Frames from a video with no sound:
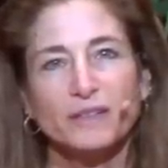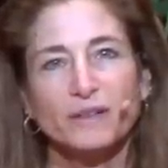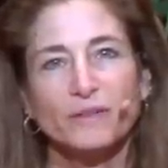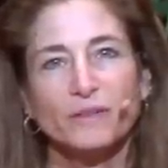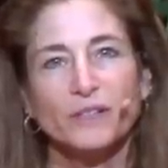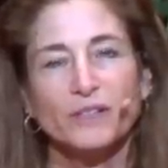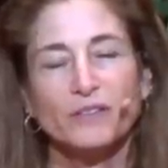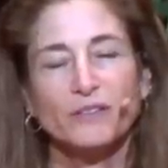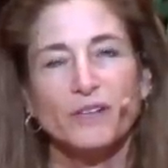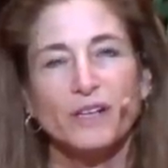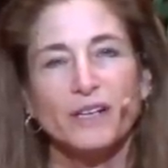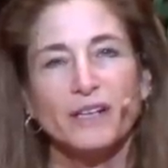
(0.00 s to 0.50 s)

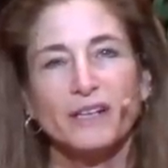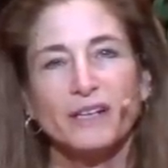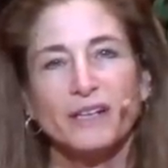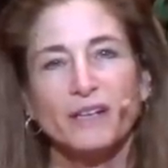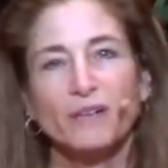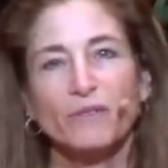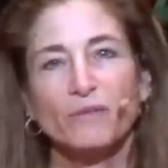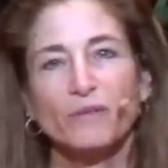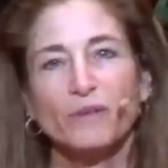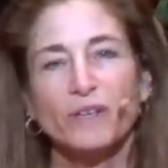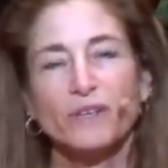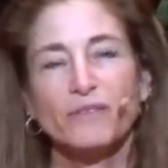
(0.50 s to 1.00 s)
We try to
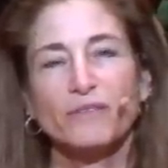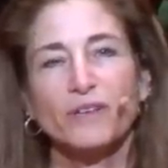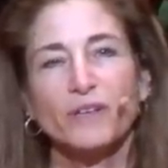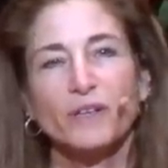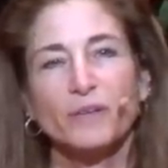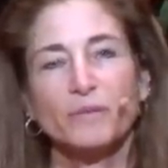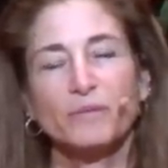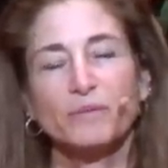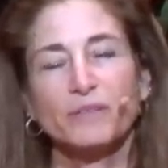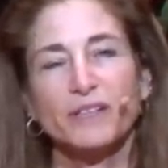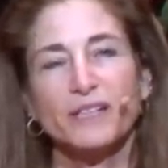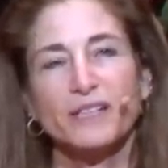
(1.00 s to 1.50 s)
get rid of
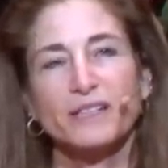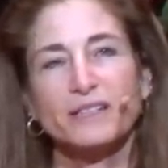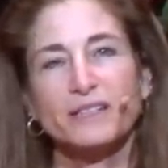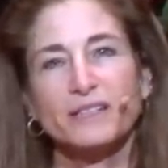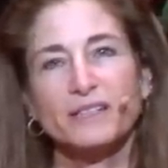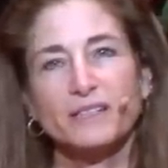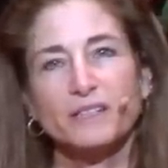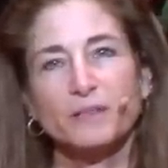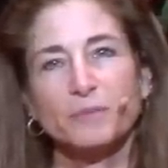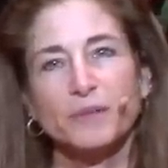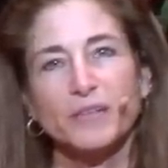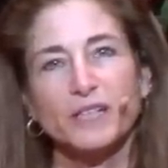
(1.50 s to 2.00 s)

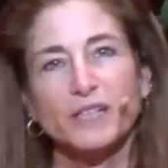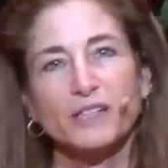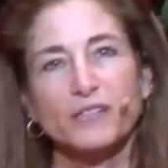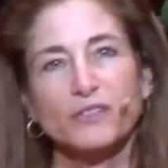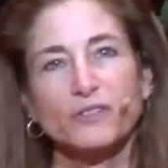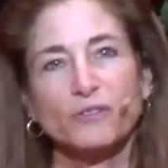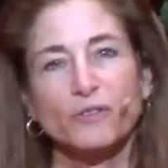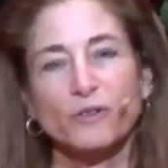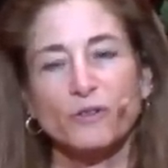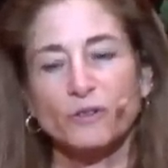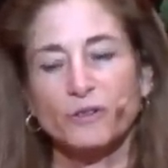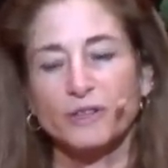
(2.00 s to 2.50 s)
unpleasantness by
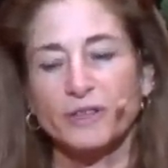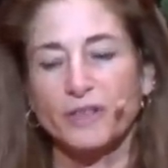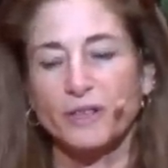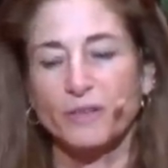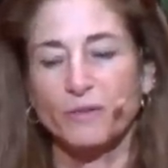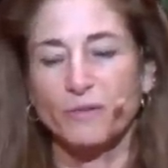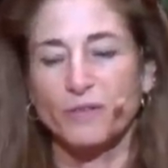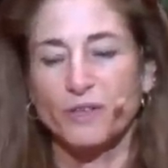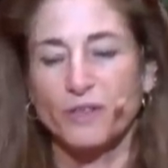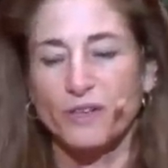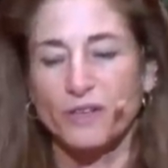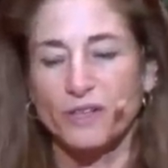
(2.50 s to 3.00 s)
controlling
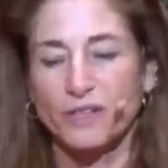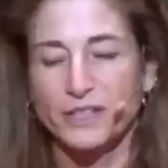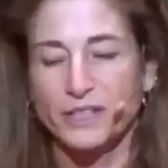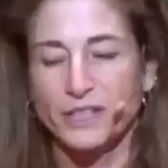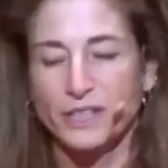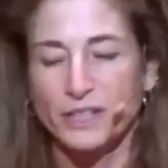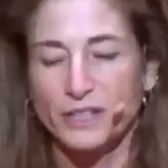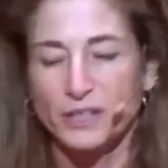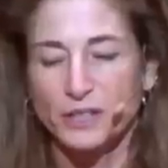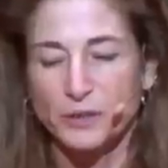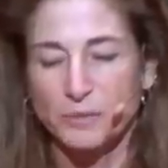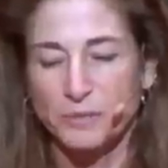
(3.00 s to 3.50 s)
it with our
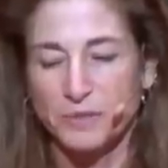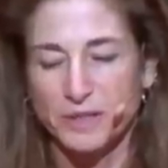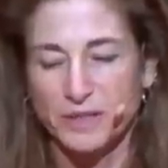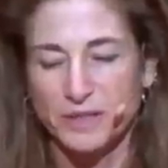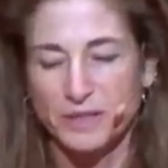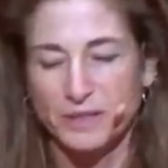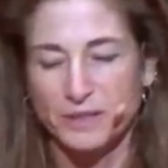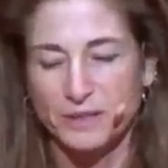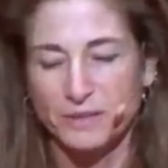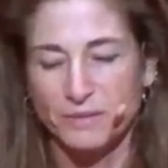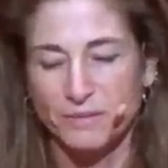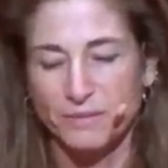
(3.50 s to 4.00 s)

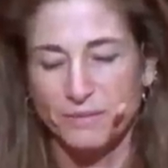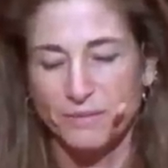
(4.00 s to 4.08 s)
judgment.